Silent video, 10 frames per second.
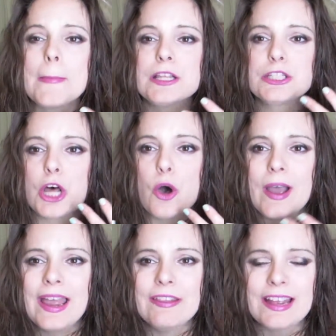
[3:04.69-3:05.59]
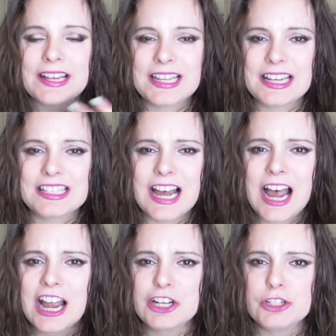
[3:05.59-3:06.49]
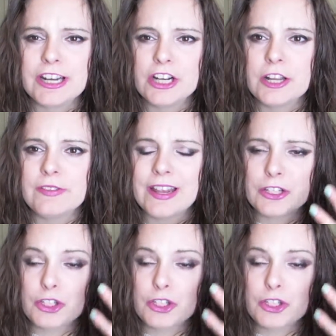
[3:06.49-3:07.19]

So, and like I said, it's not hydrating or nothing,